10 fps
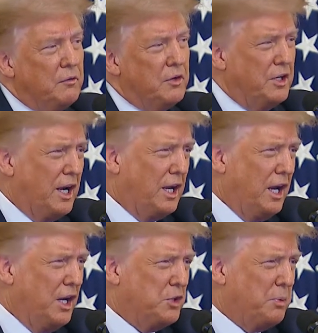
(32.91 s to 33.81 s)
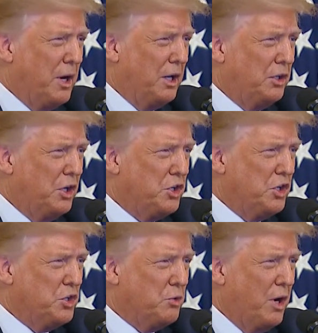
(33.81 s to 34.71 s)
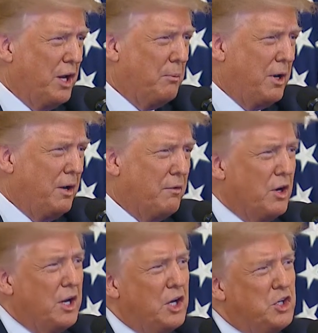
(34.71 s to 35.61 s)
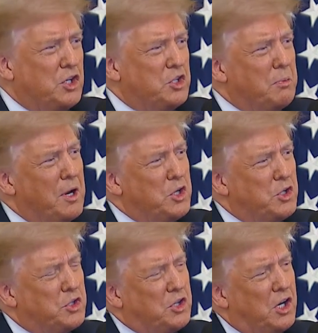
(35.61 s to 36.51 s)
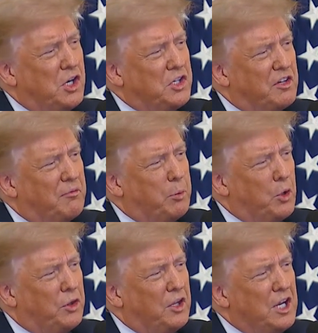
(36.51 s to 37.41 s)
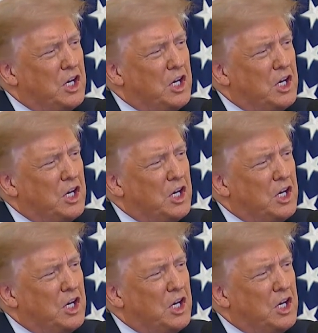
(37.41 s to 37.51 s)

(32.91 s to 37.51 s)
For decades, politicians running many of our nation's major cities have put the